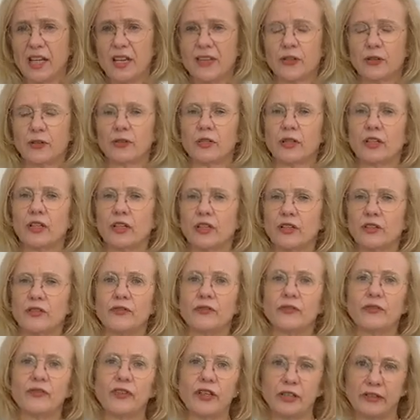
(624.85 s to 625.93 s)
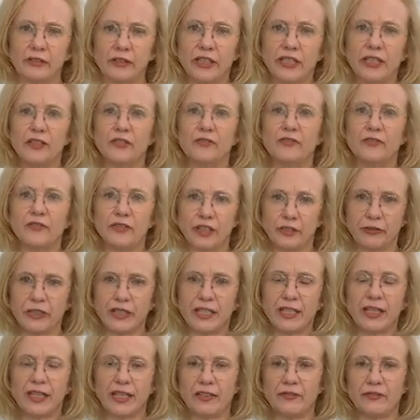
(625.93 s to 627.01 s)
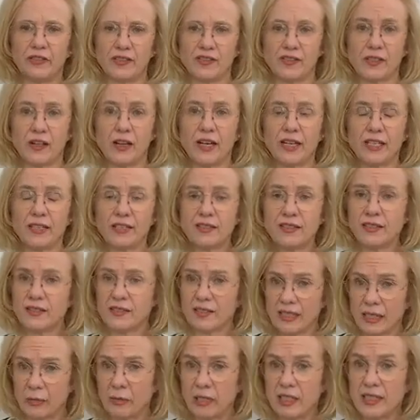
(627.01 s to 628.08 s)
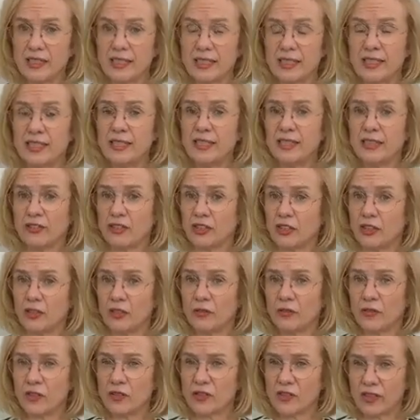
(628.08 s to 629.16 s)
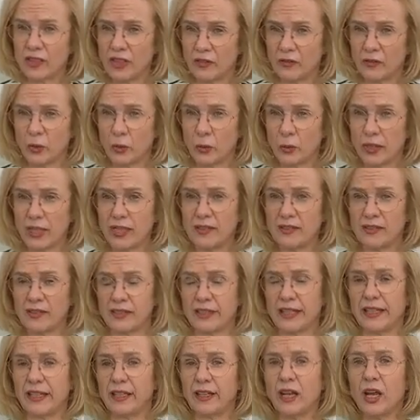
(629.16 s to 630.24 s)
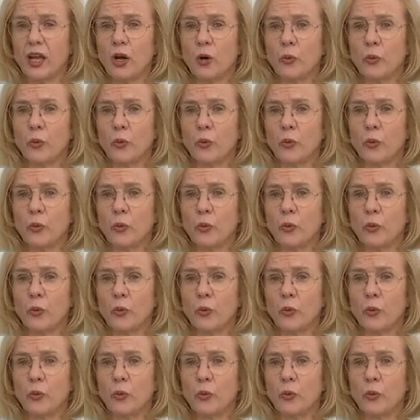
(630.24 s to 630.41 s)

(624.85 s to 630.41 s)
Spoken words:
There are a lot of very, very clever scientists, some indeed at the University of Queensland,